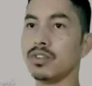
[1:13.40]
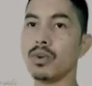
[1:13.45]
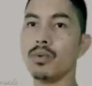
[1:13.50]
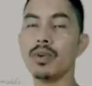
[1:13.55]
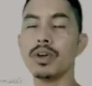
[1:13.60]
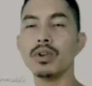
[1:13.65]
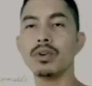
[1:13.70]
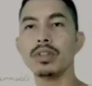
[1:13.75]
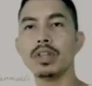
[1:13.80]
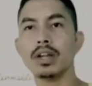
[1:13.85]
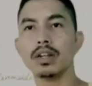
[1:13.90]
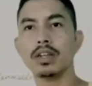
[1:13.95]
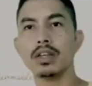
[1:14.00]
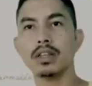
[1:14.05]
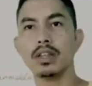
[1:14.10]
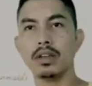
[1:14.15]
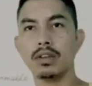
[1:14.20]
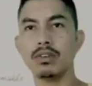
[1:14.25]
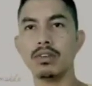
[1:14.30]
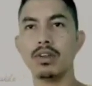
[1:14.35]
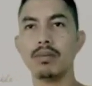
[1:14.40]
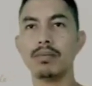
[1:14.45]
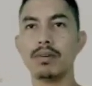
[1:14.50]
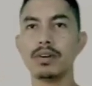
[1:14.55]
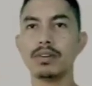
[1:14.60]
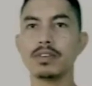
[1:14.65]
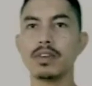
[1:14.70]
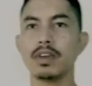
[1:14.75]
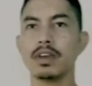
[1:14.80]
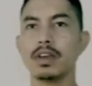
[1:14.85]
so we know that in the
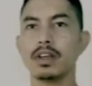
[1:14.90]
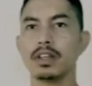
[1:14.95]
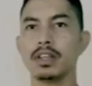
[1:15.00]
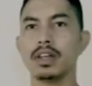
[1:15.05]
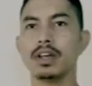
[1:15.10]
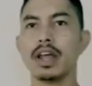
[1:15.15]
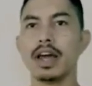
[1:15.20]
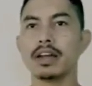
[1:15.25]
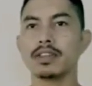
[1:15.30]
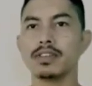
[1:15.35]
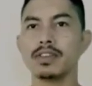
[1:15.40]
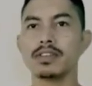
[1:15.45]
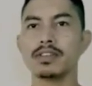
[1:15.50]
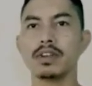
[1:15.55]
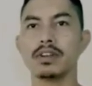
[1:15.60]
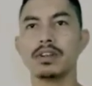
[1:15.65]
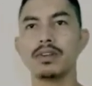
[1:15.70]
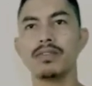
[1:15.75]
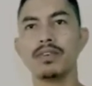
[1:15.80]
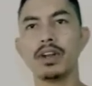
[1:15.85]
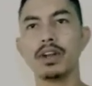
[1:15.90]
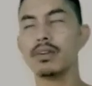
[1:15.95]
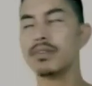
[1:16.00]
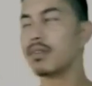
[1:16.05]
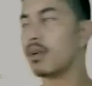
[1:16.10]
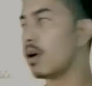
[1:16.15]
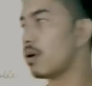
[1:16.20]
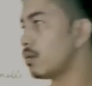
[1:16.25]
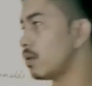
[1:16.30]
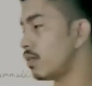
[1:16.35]
universe there exists a
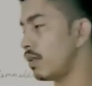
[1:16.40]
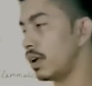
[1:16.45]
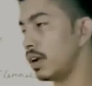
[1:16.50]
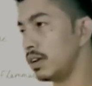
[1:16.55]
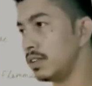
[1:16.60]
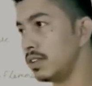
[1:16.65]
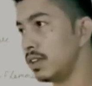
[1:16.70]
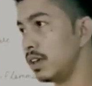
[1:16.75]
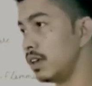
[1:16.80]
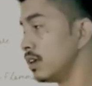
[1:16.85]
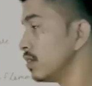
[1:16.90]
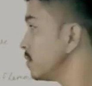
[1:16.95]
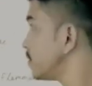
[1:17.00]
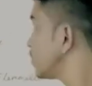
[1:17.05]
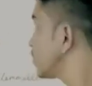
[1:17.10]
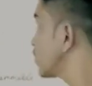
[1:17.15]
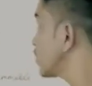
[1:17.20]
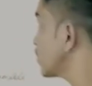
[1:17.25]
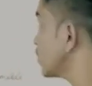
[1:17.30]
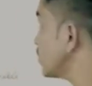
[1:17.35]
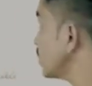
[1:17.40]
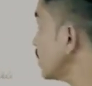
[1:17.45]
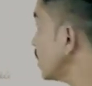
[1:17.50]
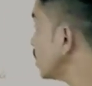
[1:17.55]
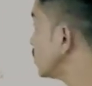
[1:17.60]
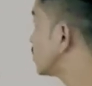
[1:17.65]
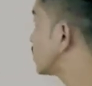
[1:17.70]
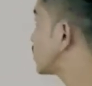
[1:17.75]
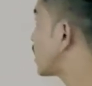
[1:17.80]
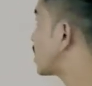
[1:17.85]
different form of energy
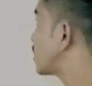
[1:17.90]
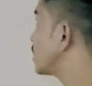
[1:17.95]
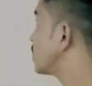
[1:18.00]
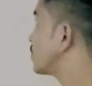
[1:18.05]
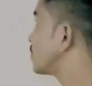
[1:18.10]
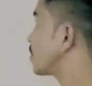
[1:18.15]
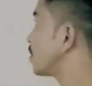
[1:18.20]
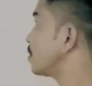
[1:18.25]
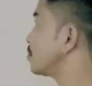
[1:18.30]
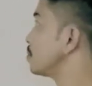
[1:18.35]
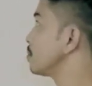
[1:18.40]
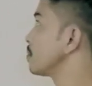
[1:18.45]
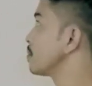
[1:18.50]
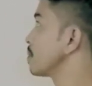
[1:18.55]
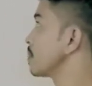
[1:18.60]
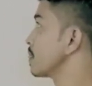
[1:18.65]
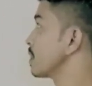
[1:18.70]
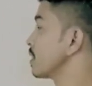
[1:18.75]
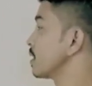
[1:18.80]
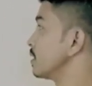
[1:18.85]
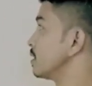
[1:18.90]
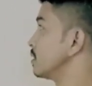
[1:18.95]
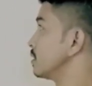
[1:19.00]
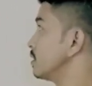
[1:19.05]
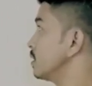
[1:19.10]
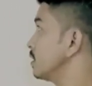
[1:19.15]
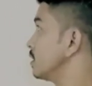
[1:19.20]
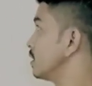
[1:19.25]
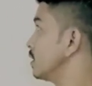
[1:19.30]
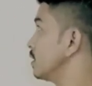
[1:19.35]
starting from
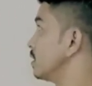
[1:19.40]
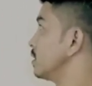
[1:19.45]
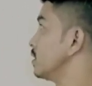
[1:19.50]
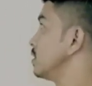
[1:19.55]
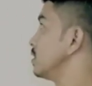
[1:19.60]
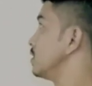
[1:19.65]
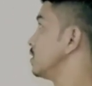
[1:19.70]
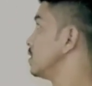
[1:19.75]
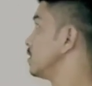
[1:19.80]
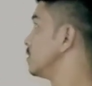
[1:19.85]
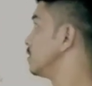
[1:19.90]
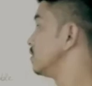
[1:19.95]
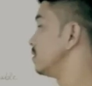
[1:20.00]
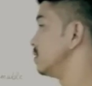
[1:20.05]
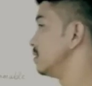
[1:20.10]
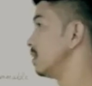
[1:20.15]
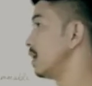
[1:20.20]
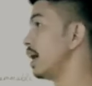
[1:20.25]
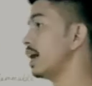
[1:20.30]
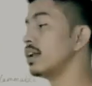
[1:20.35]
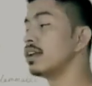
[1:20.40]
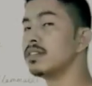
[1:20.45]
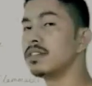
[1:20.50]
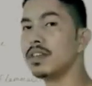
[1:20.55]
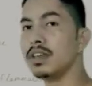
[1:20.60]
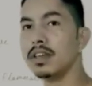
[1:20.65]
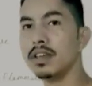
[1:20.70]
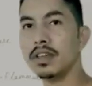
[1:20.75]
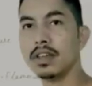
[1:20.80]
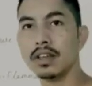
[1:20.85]
the
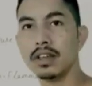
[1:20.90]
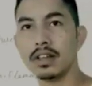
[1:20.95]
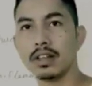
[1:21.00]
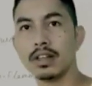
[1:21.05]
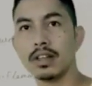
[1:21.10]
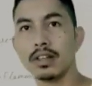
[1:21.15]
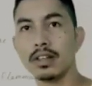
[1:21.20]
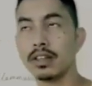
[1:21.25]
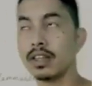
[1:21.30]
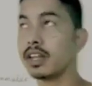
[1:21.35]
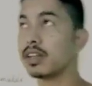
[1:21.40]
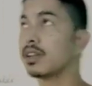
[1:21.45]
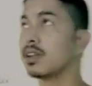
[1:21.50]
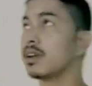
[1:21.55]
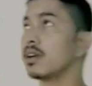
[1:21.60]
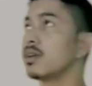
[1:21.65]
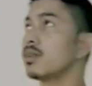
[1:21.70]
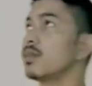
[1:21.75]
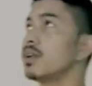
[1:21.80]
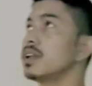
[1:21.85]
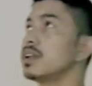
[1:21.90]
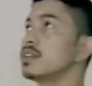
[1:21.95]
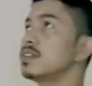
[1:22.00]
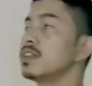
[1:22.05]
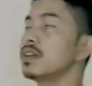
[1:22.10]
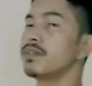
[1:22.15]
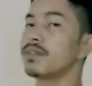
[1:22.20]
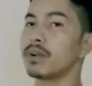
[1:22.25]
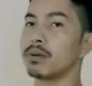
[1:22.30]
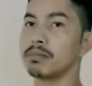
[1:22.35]
energy that we
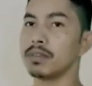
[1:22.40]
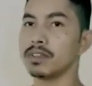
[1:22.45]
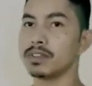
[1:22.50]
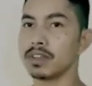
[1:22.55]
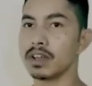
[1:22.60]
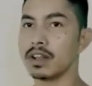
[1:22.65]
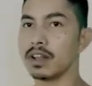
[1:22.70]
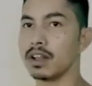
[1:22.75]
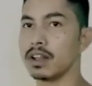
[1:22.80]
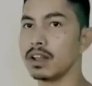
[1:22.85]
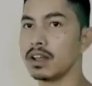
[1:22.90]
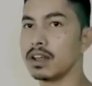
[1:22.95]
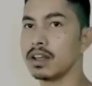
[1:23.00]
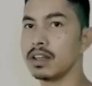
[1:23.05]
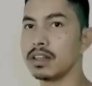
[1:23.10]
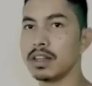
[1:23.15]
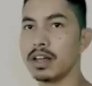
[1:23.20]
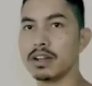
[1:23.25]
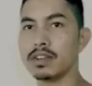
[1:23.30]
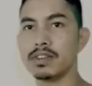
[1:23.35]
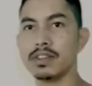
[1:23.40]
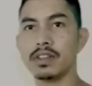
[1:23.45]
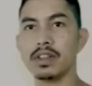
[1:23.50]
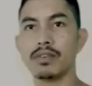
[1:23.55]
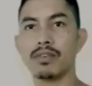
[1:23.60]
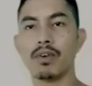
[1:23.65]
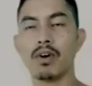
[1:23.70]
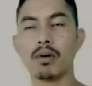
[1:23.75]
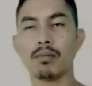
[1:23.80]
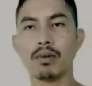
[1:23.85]
receive from the sun that is in the
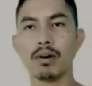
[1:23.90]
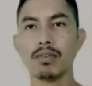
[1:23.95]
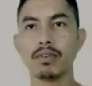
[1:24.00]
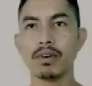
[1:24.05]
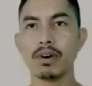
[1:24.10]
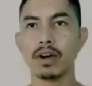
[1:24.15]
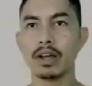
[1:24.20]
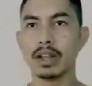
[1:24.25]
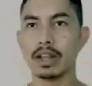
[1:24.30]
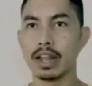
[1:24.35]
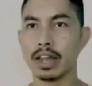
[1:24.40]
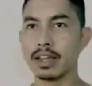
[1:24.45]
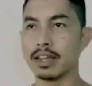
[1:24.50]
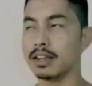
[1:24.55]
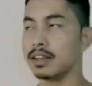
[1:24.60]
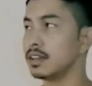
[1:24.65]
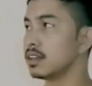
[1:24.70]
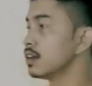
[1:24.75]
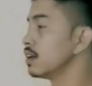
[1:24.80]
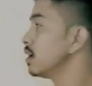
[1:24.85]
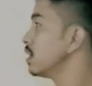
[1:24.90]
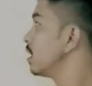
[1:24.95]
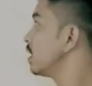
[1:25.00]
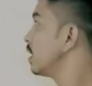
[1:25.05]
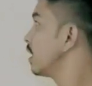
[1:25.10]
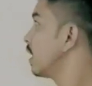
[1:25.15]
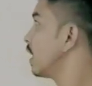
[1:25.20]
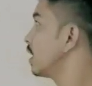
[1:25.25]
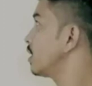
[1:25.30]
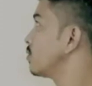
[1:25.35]
form of light
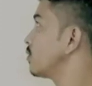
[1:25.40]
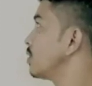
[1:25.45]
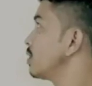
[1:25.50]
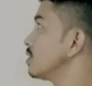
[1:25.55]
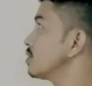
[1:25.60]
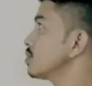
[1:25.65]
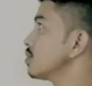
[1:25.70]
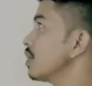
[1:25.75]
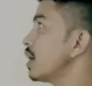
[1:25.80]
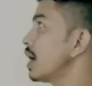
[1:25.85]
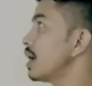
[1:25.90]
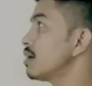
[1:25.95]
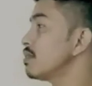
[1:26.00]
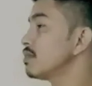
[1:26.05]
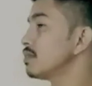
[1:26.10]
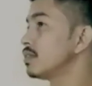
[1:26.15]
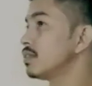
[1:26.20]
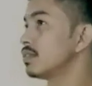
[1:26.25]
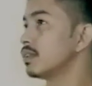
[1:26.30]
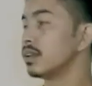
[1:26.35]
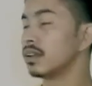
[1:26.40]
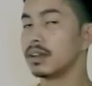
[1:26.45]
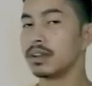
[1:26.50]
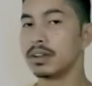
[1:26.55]
and we also have